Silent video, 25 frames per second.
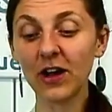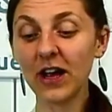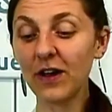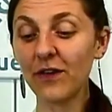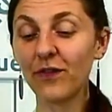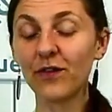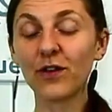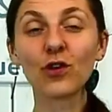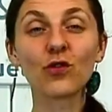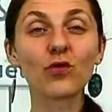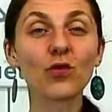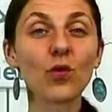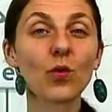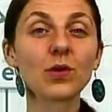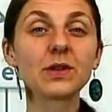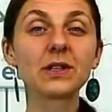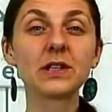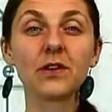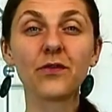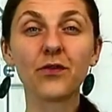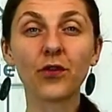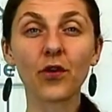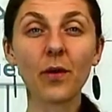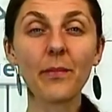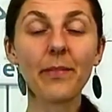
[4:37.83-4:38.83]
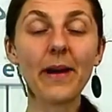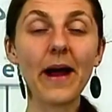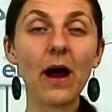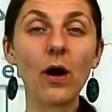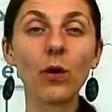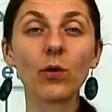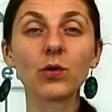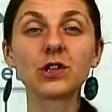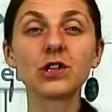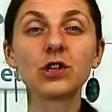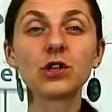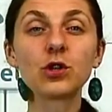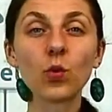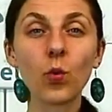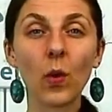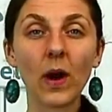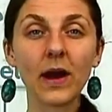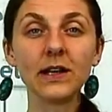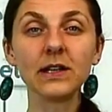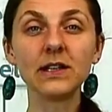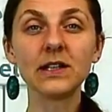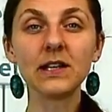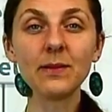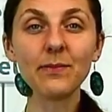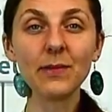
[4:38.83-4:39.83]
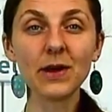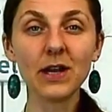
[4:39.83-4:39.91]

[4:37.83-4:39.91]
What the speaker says: if you roast it for about 20